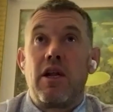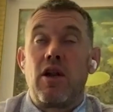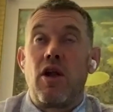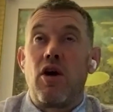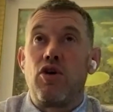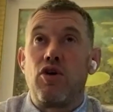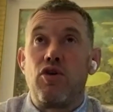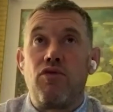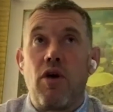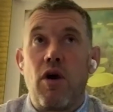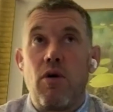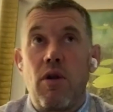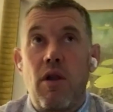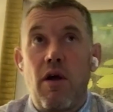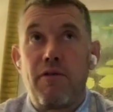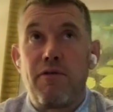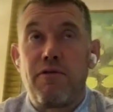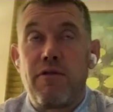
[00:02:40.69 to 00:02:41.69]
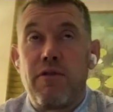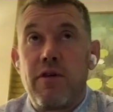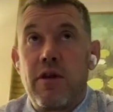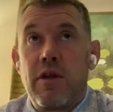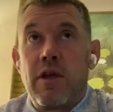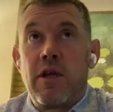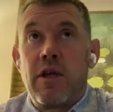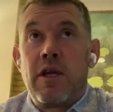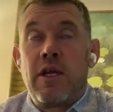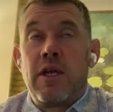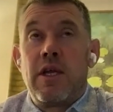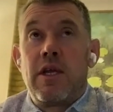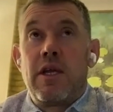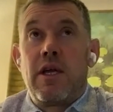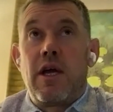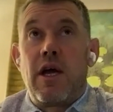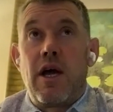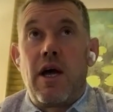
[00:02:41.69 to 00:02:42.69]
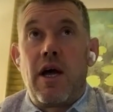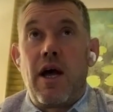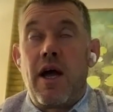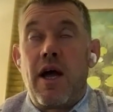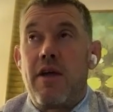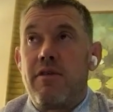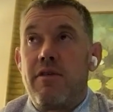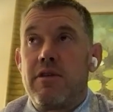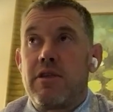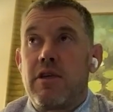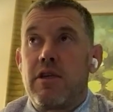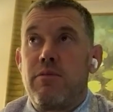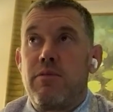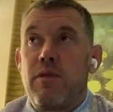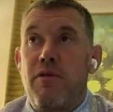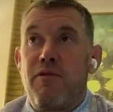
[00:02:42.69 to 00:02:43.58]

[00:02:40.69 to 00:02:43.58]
lot of good roll-off areas on them.